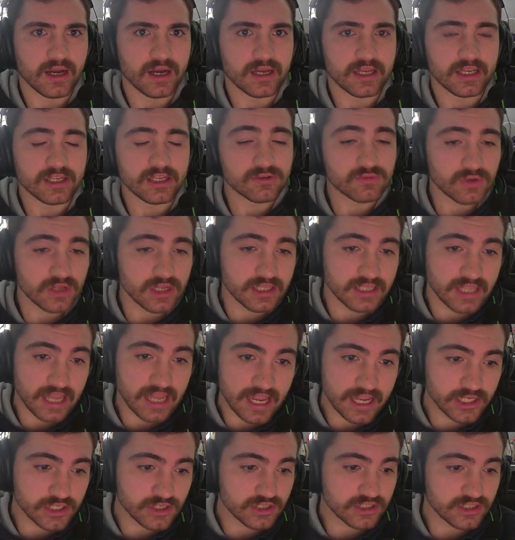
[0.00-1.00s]
He's really
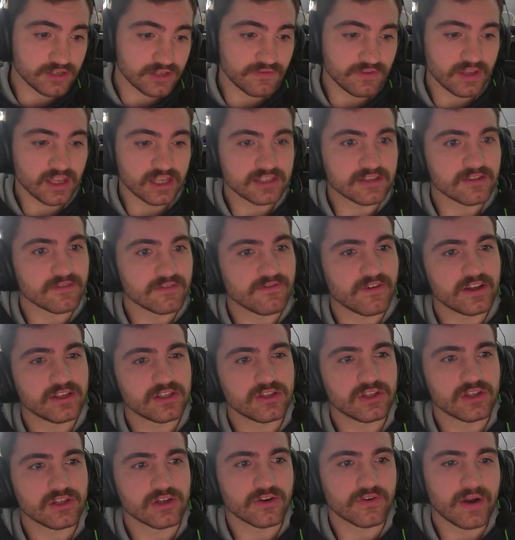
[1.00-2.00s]
dangerous if he gets the fight
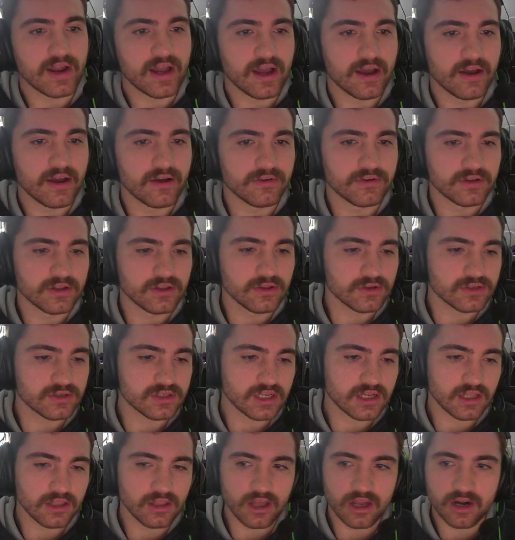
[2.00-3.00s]
to the ground. It looks
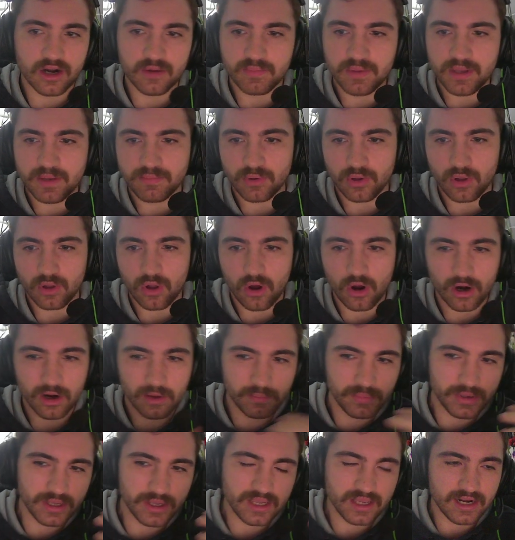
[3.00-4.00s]
like a lot of people are
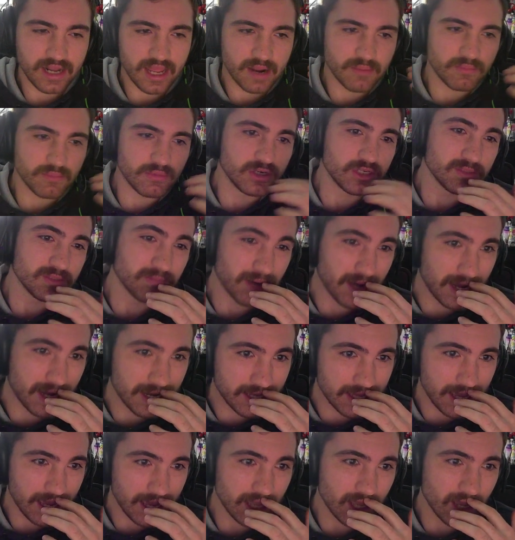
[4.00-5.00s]
picking Emmers by
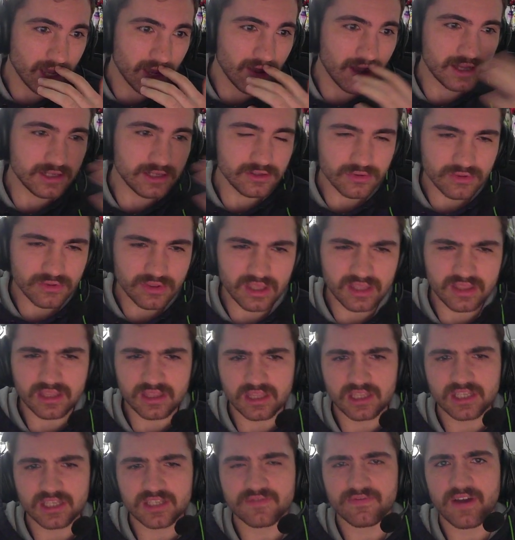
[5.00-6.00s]
KO. I do
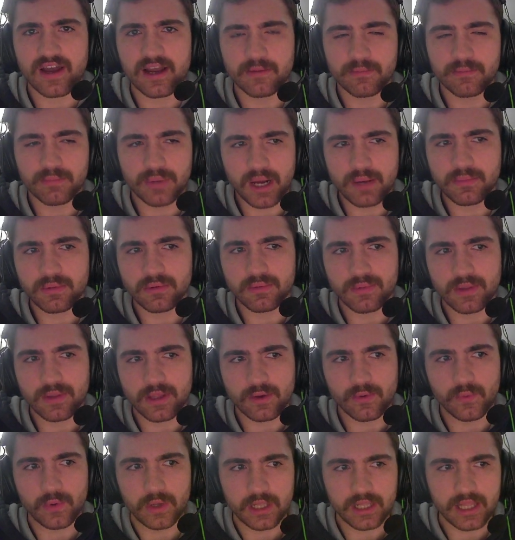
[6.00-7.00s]
think this fight probably
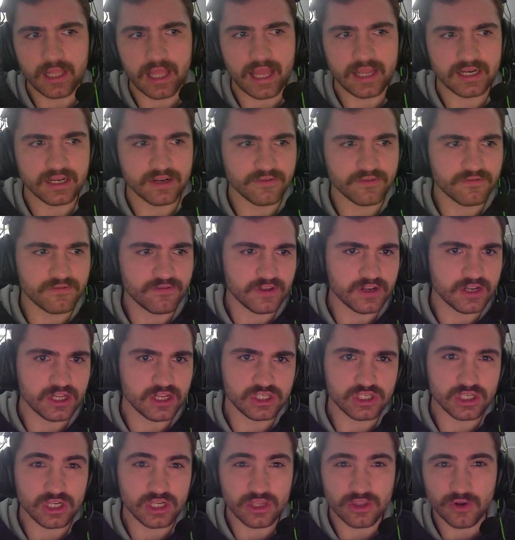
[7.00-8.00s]
will end in
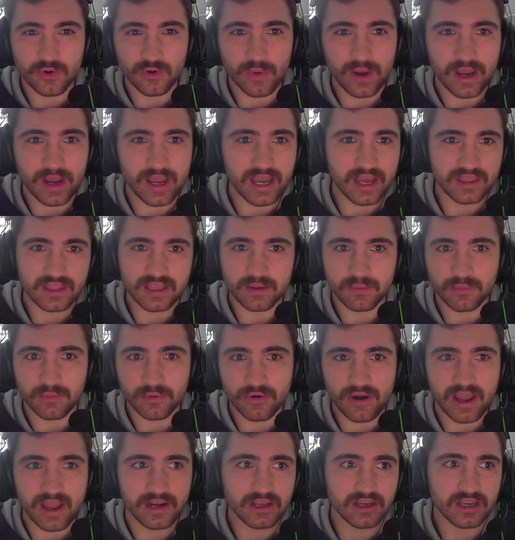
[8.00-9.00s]
finish either way. I think
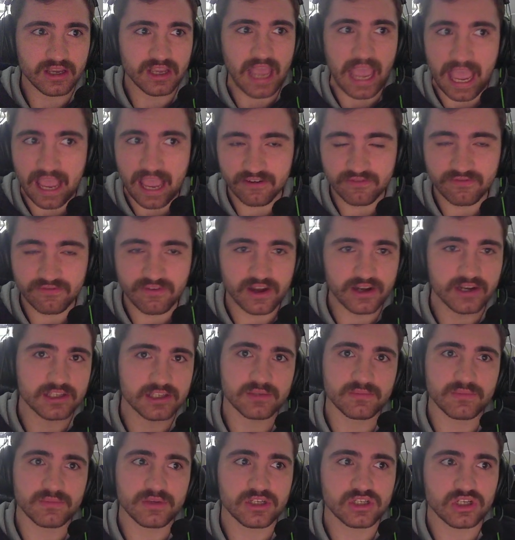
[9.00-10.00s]
Miranda can find a
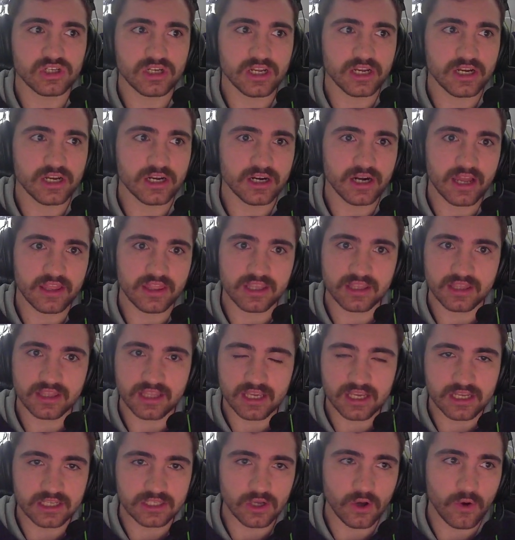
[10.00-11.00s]
submission here. I think
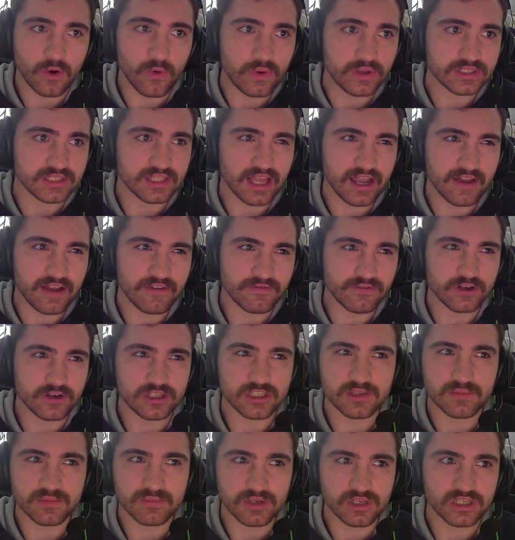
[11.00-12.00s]
that he's always live for a
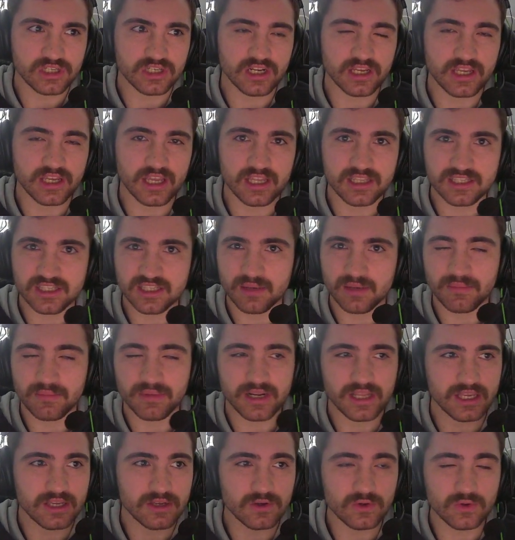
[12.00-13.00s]
submission against
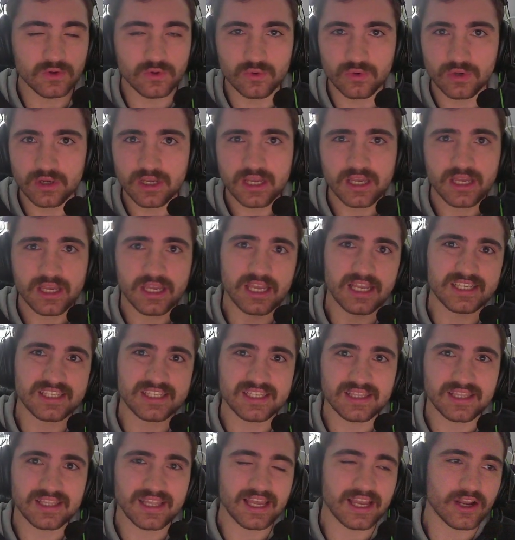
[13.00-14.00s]
somebody who
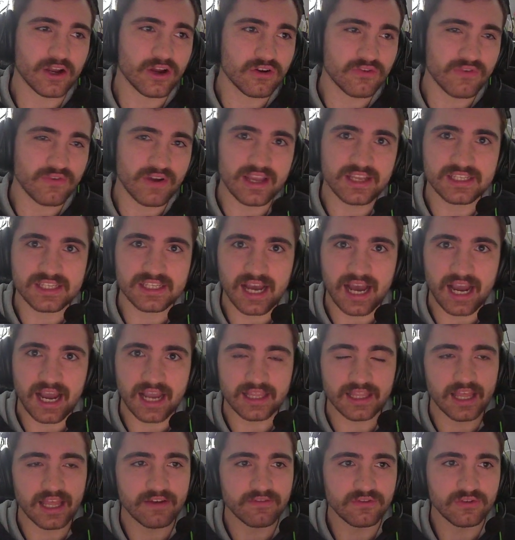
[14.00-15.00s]
isn't like crazy high
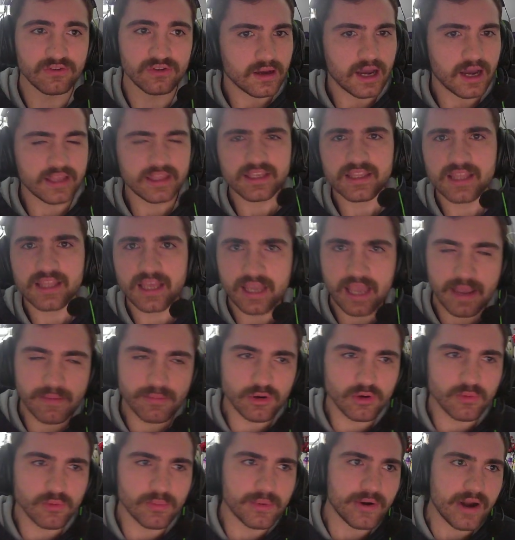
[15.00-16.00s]
level. I think that
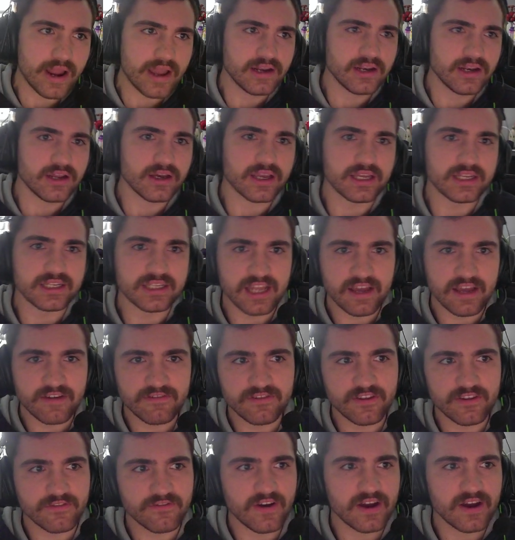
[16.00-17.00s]
Gabriel Miranda can
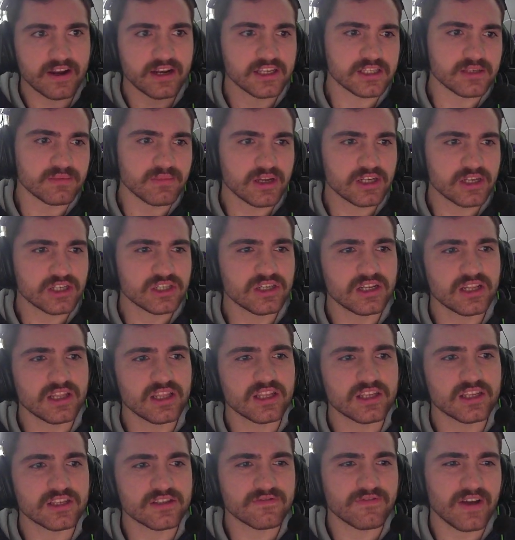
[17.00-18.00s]
definitely find a submission in
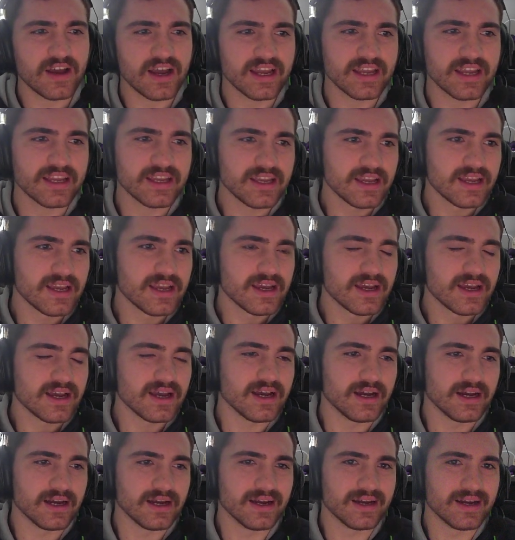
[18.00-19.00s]
this fight.
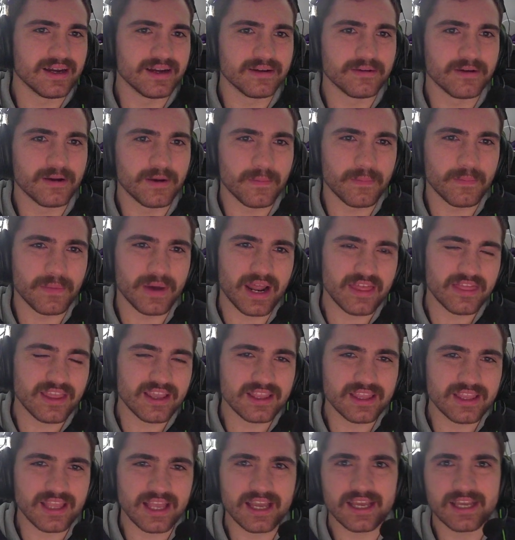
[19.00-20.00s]
But I
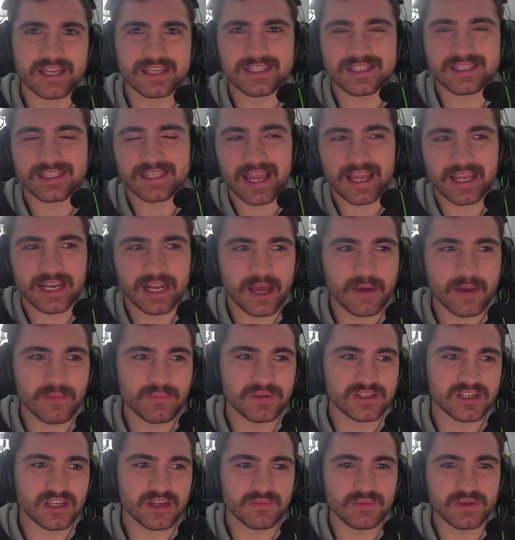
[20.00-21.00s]
think that his stand-up
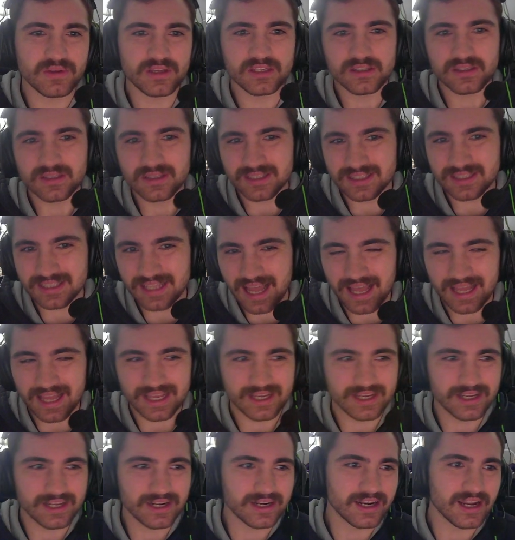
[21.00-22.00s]
is going to be
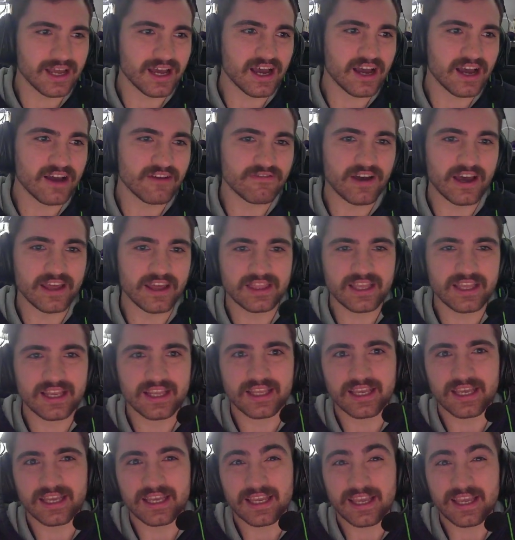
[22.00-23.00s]
not good enough. I
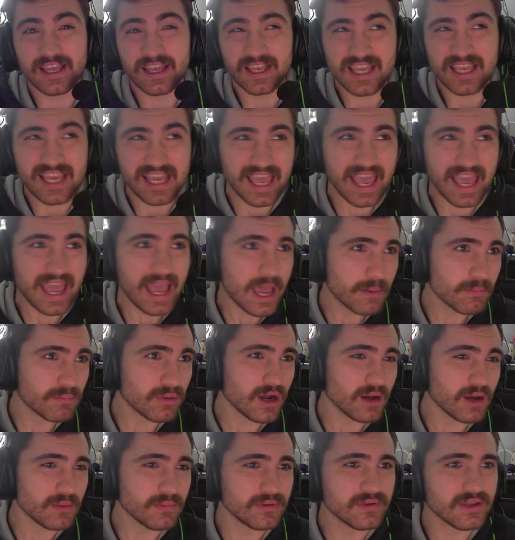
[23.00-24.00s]
think he can
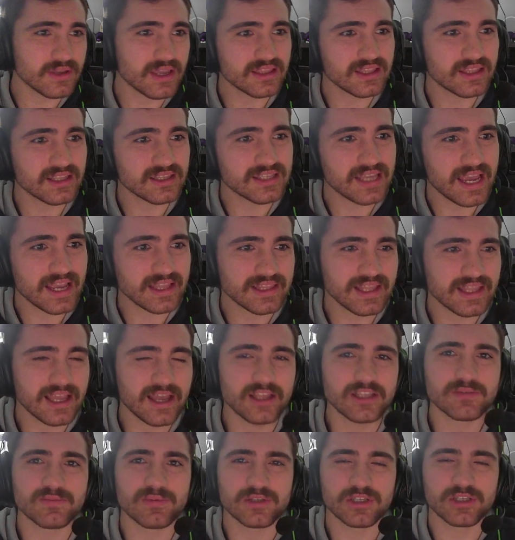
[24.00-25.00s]
probably get the
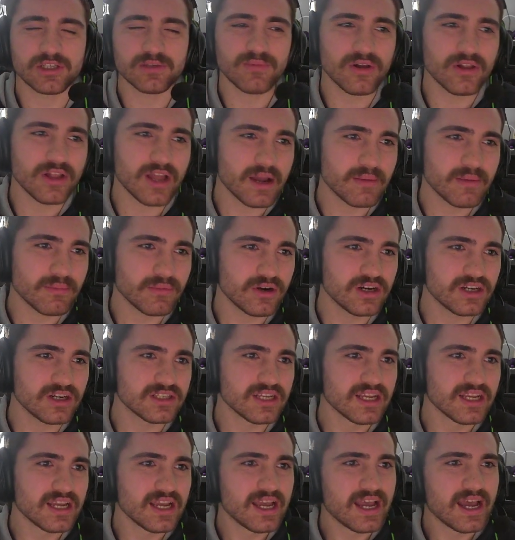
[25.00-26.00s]
takedowns, but Jamall
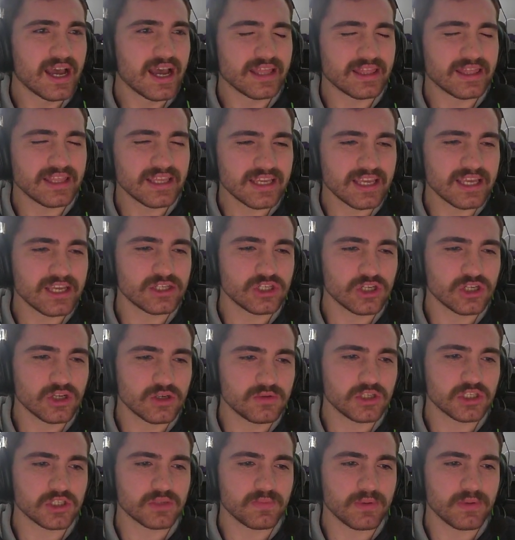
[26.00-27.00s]
Emmers, I think he
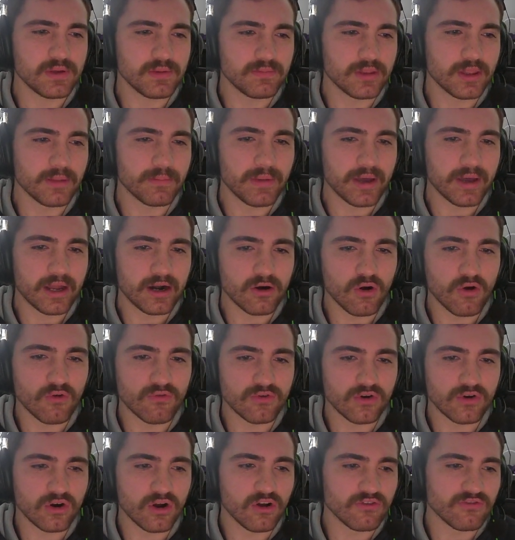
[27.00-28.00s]
should just be the better
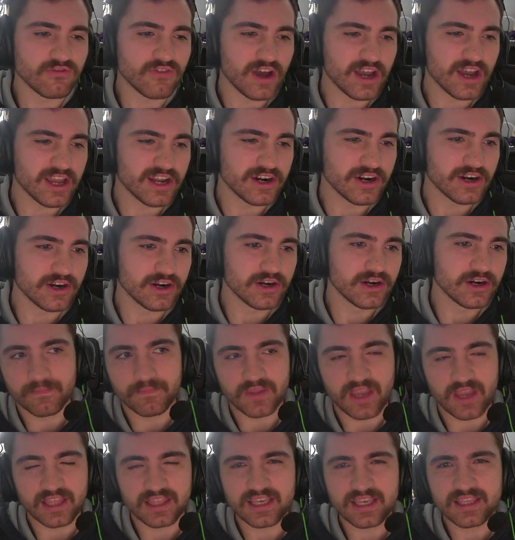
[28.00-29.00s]
overall fighter.
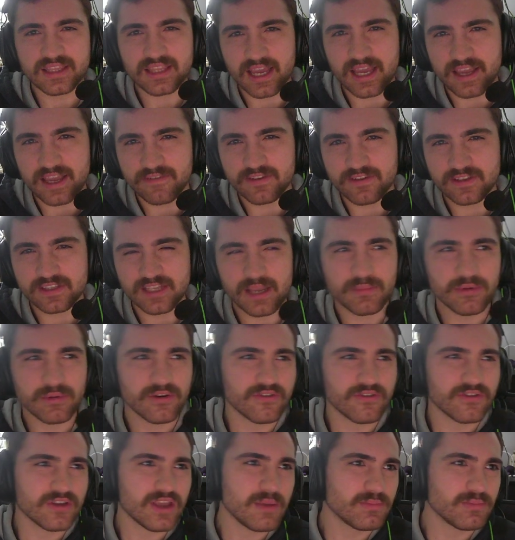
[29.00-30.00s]
I think that if he's able
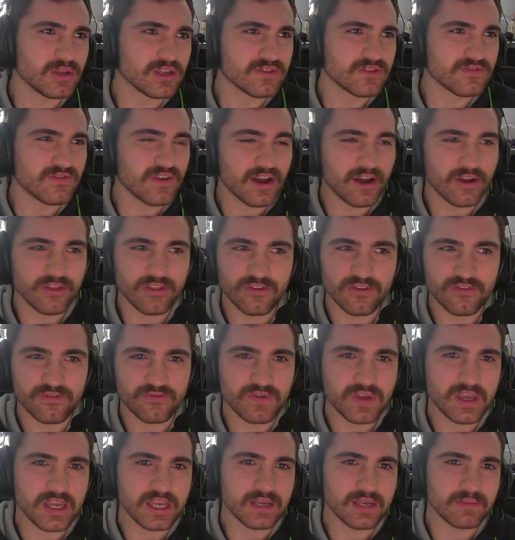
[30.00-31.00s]
to keep this fight on the
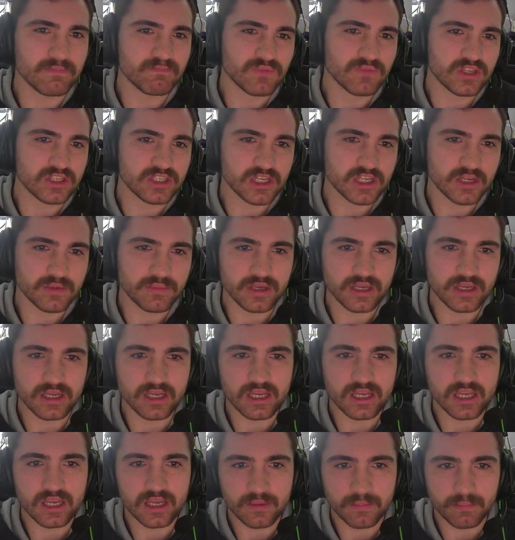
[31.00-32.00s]
feet, it's going to be
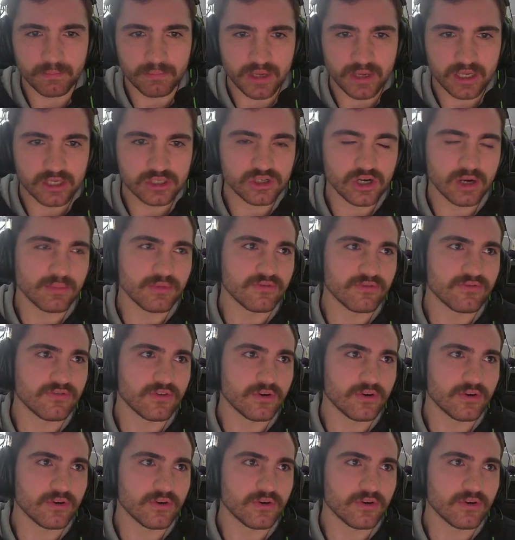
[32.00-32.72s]
big trouble for